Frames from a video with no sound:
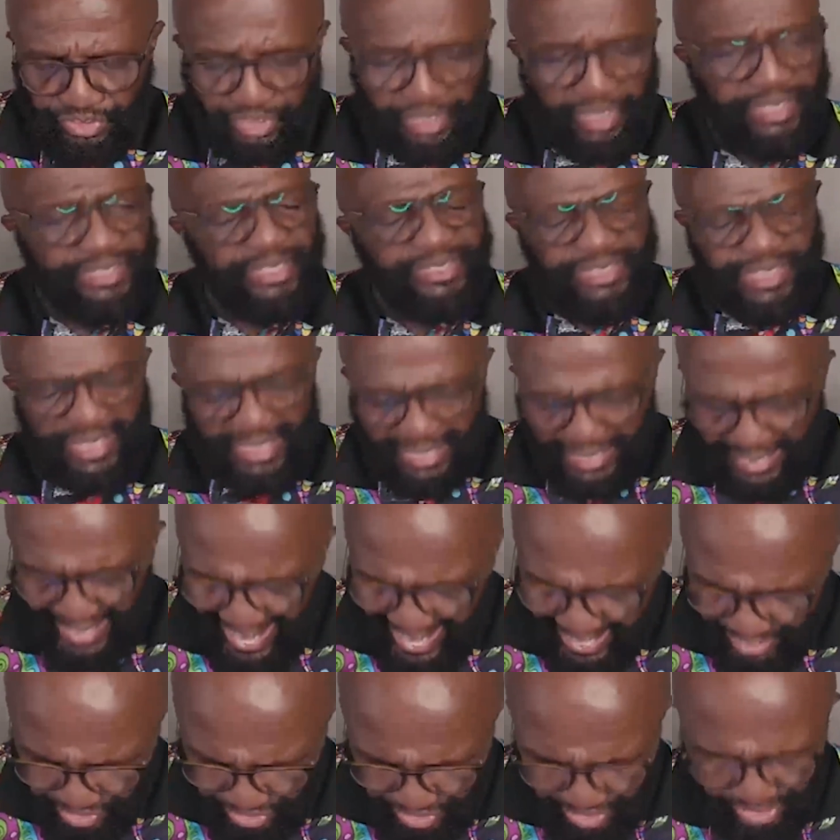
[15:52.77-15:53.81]
You're going to
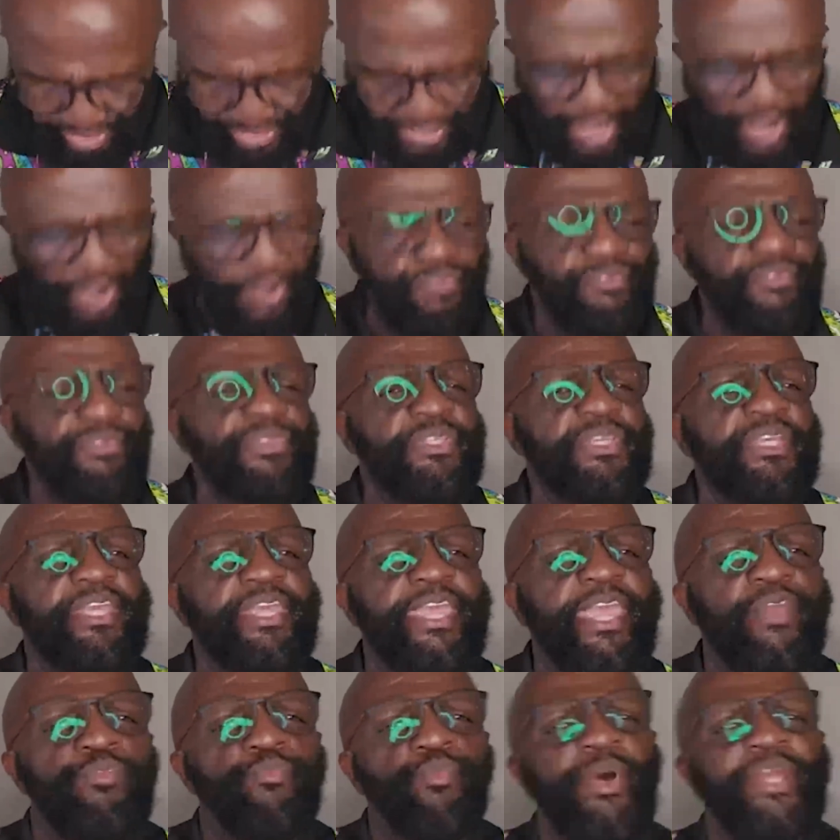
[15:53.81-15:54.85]
delight yourself
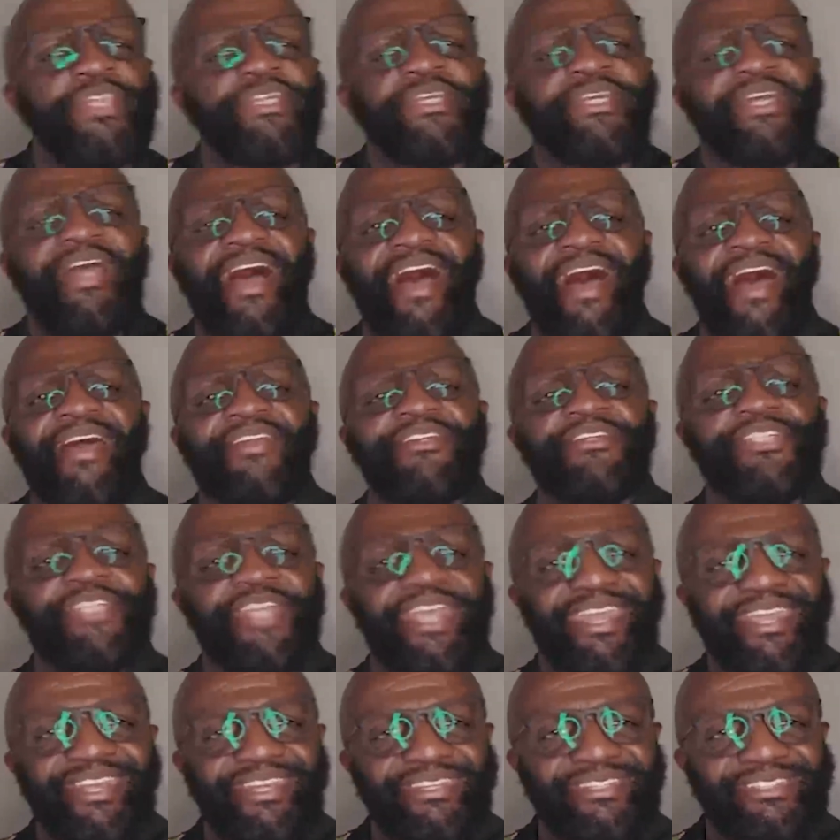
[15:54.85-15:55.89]
in what God
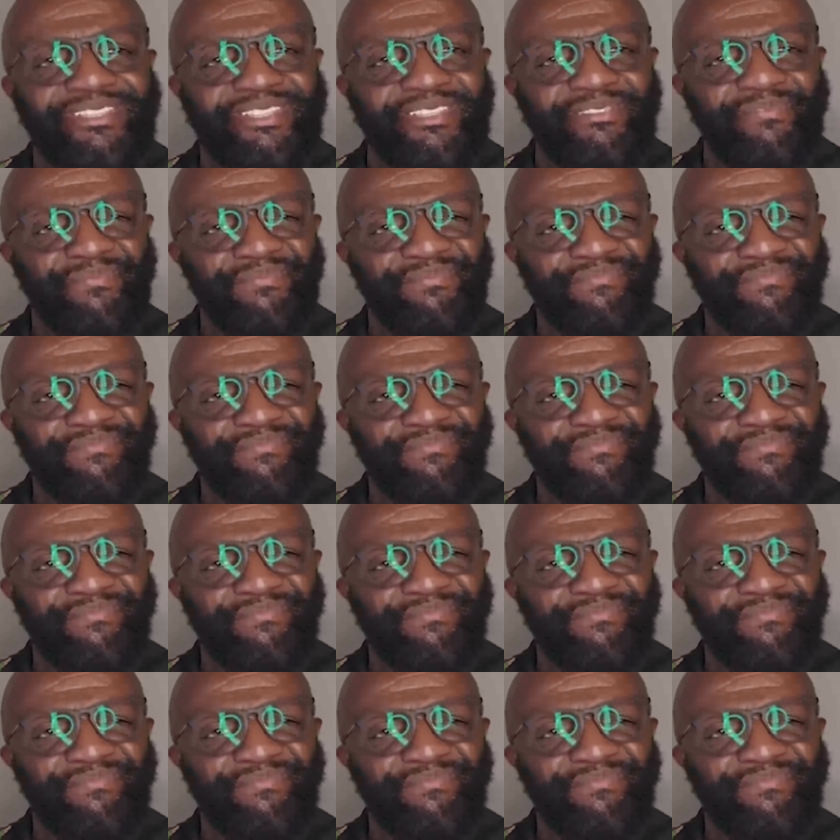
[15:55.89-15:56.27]
says